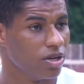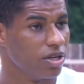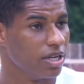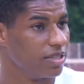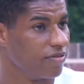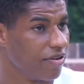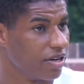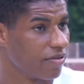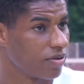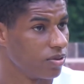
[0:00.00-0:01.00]
and it's
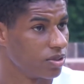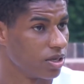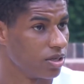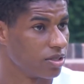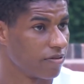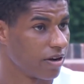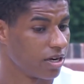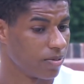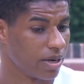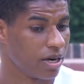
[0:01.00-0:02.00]
very difficult to
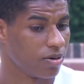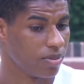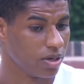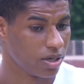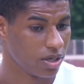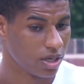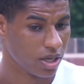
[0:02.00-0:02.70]
find a way out. But